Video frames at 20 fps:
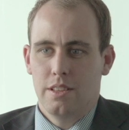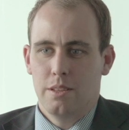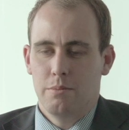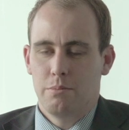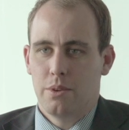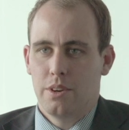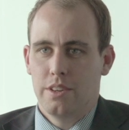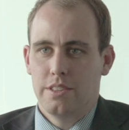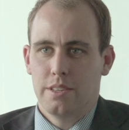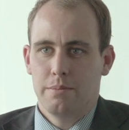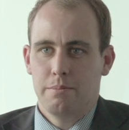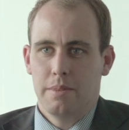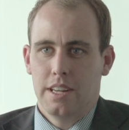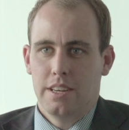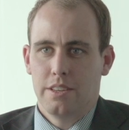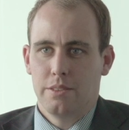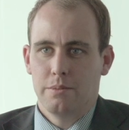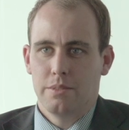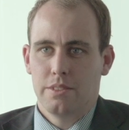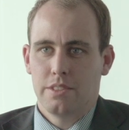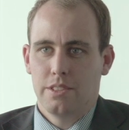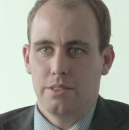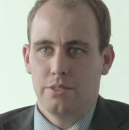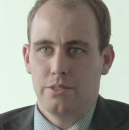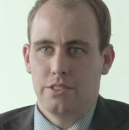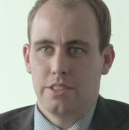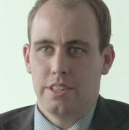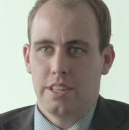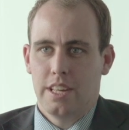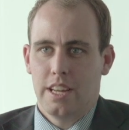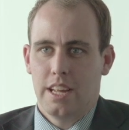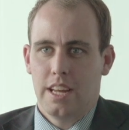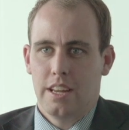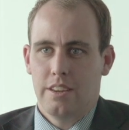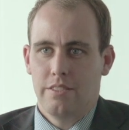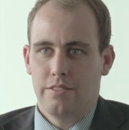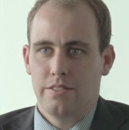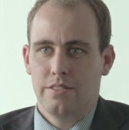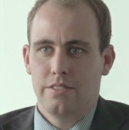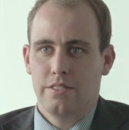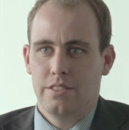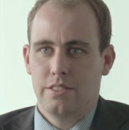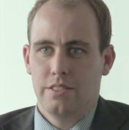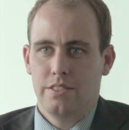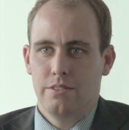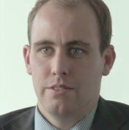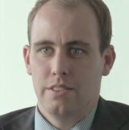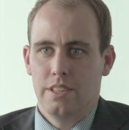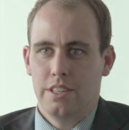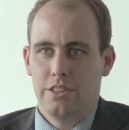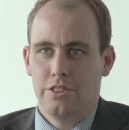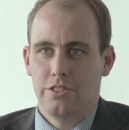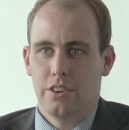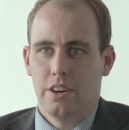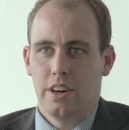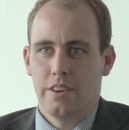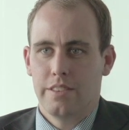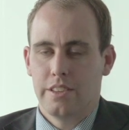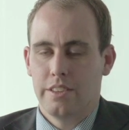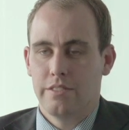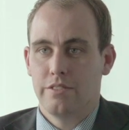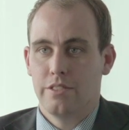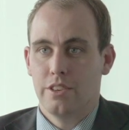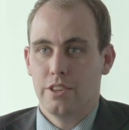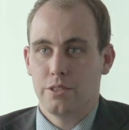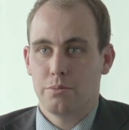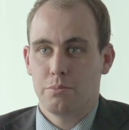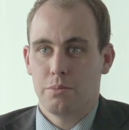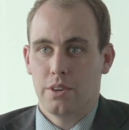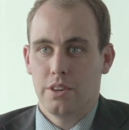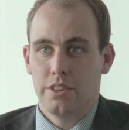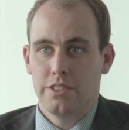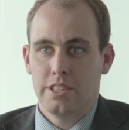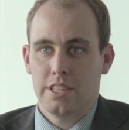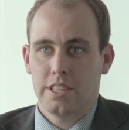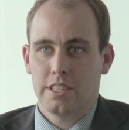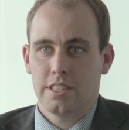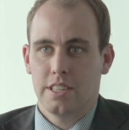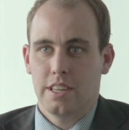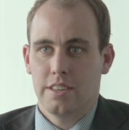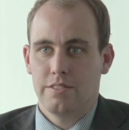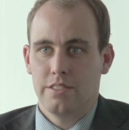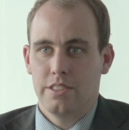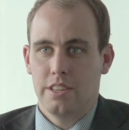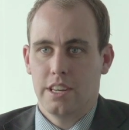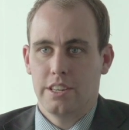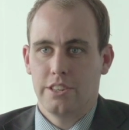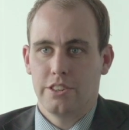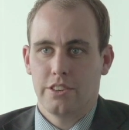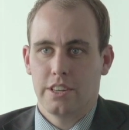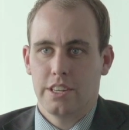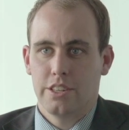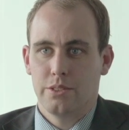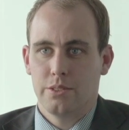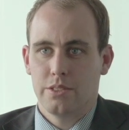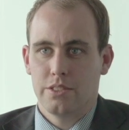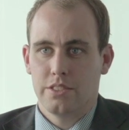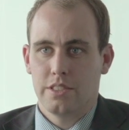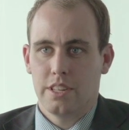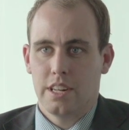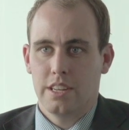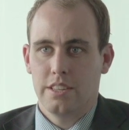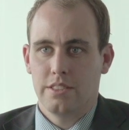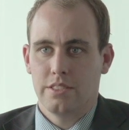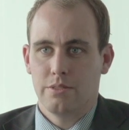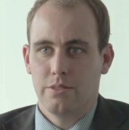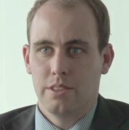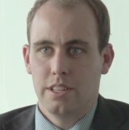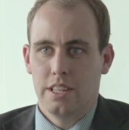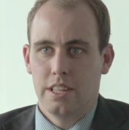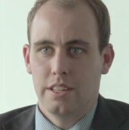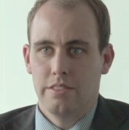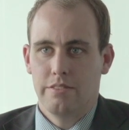The project management skills you get out of really driving your first project after your undergraduate studies are really